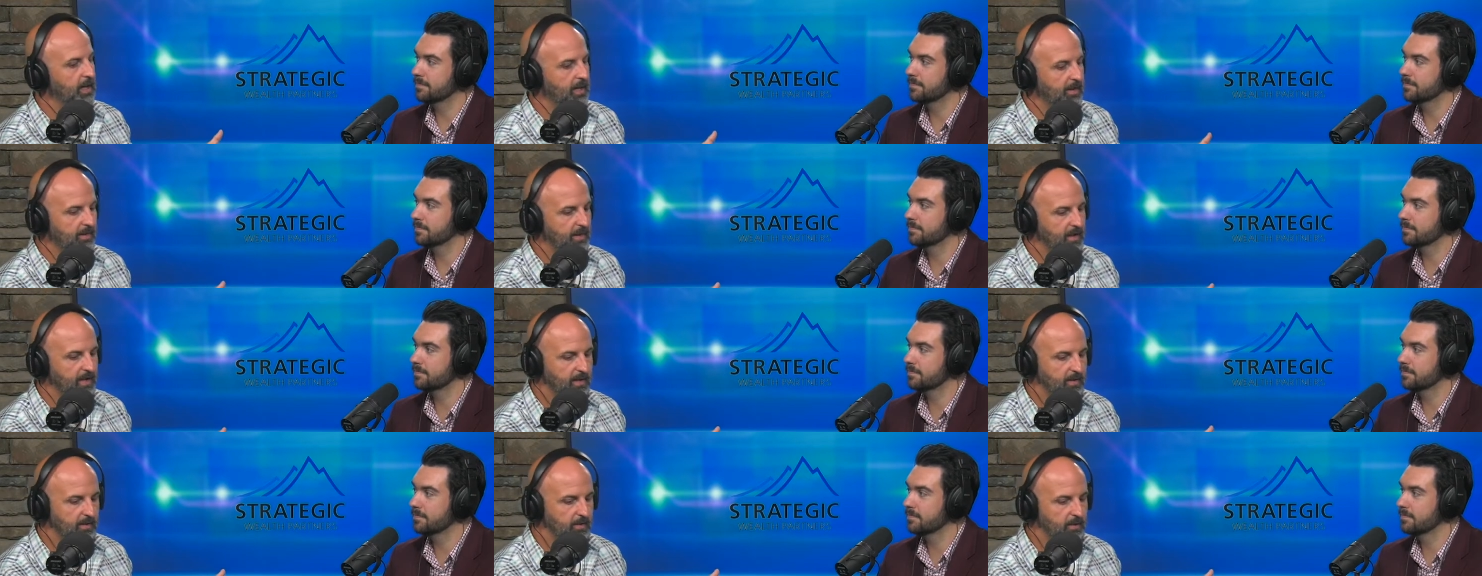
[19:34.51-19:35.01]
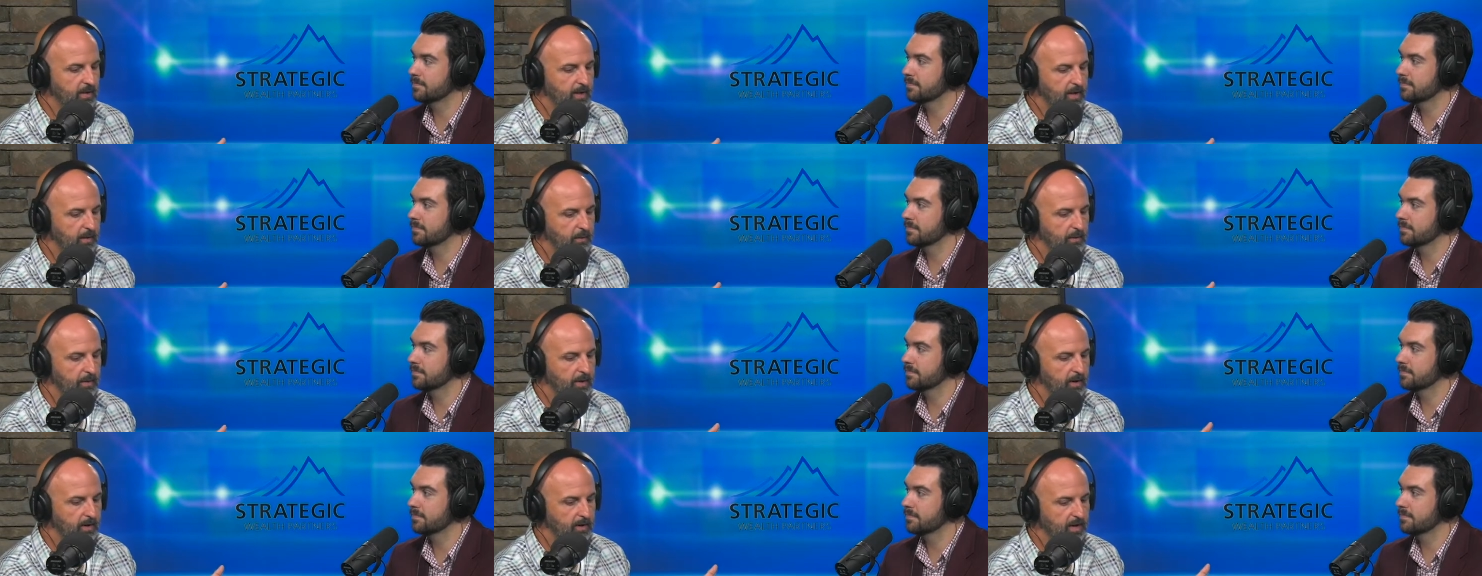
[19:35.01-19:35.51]
Speaker 1: And then
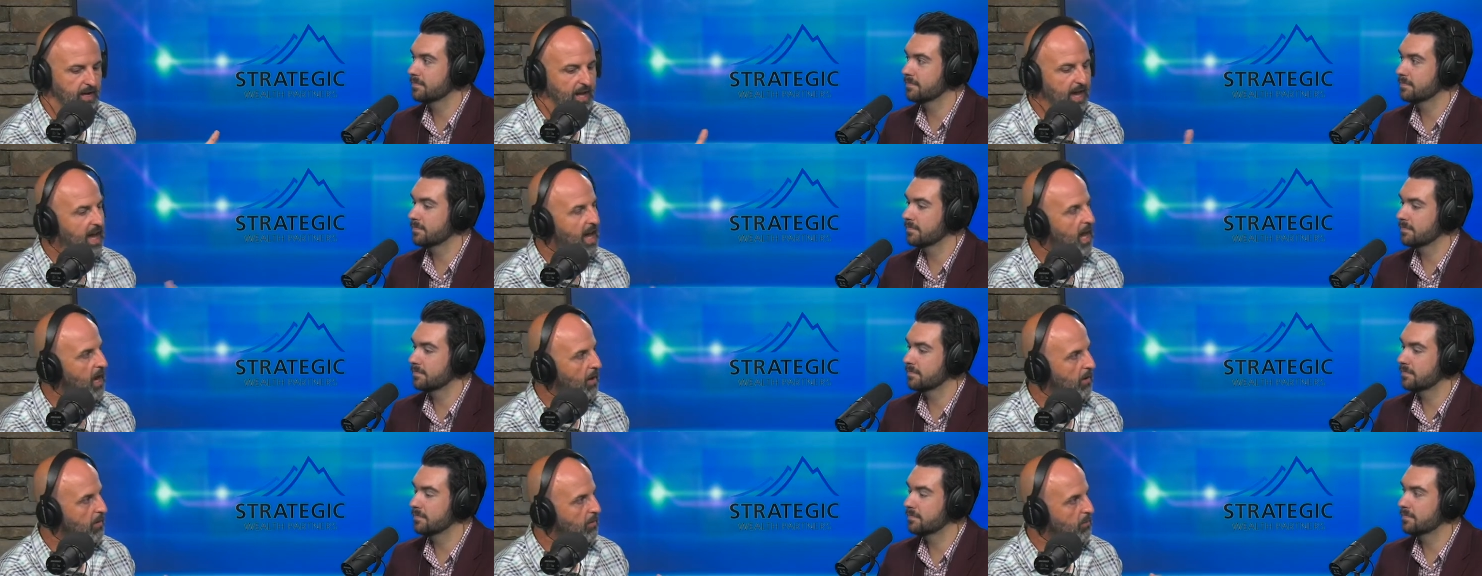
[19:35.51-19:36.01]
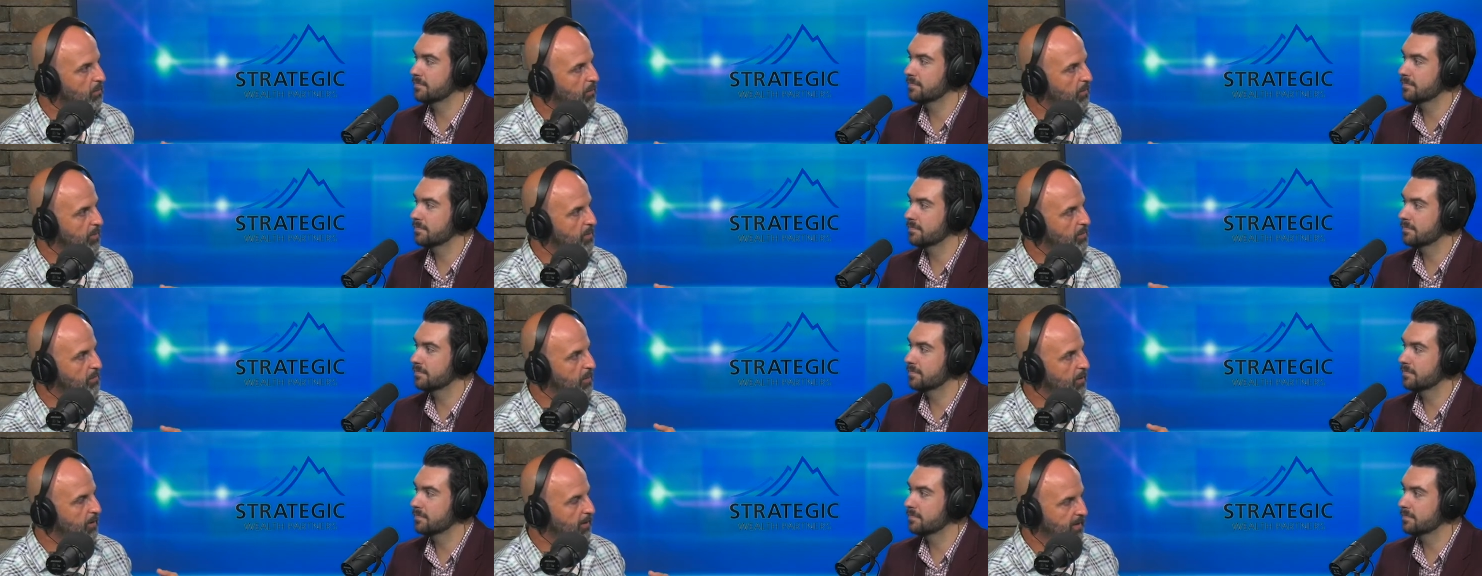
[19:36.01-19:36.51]
here we are now
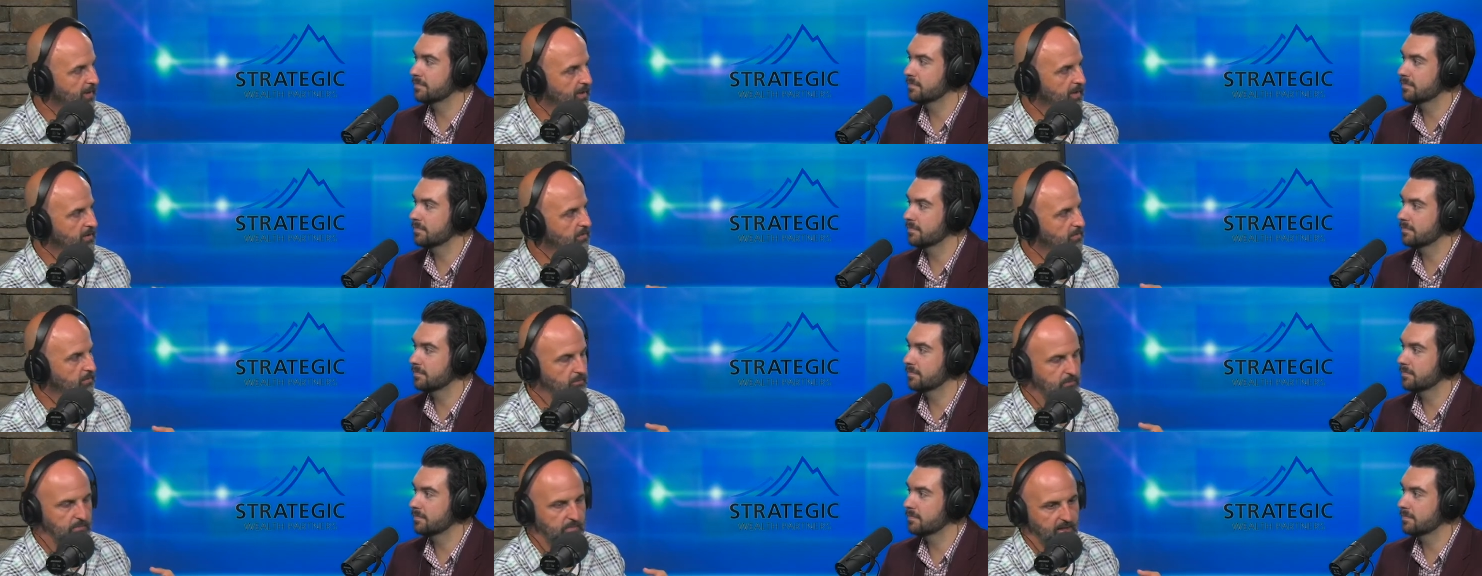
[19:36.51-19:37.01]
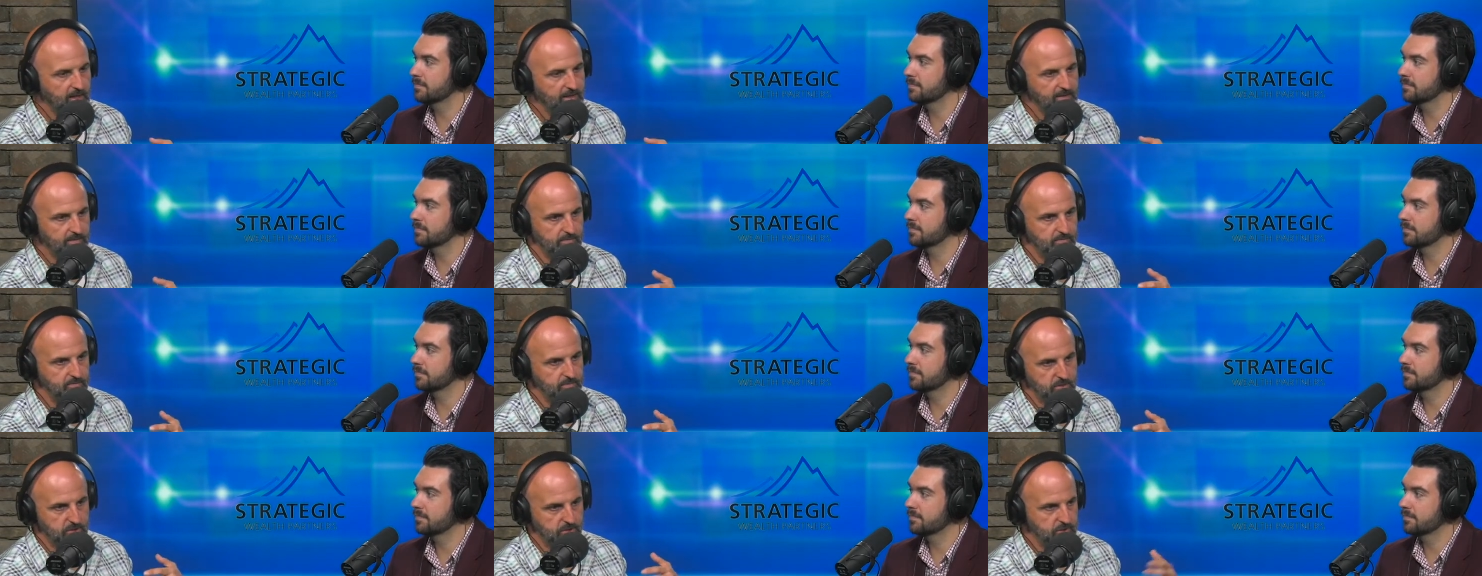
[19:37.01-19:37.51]
where the market
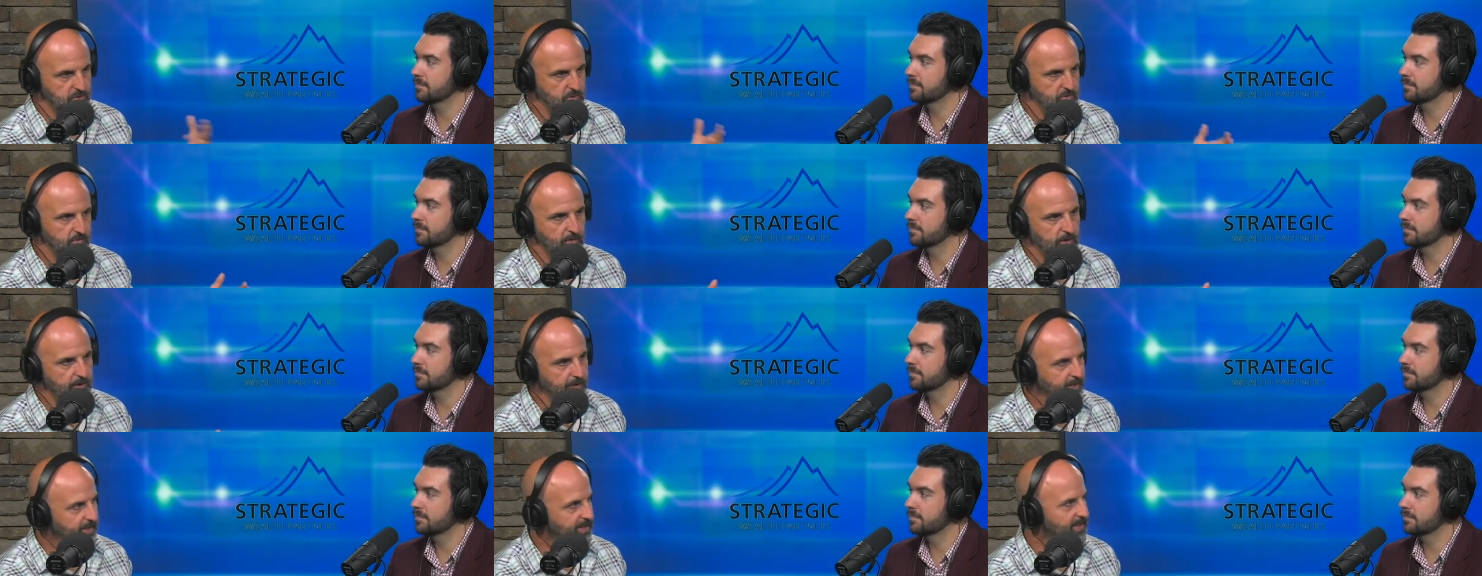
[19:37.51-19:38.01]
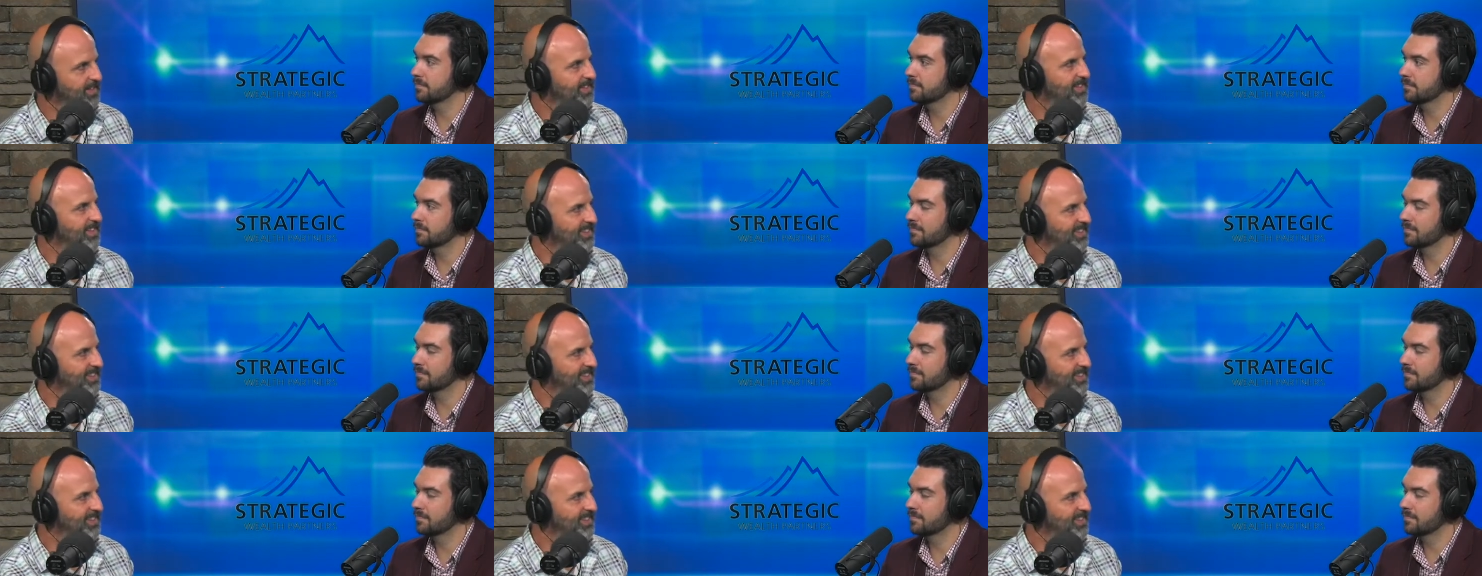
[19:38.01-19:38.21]
got destroyed.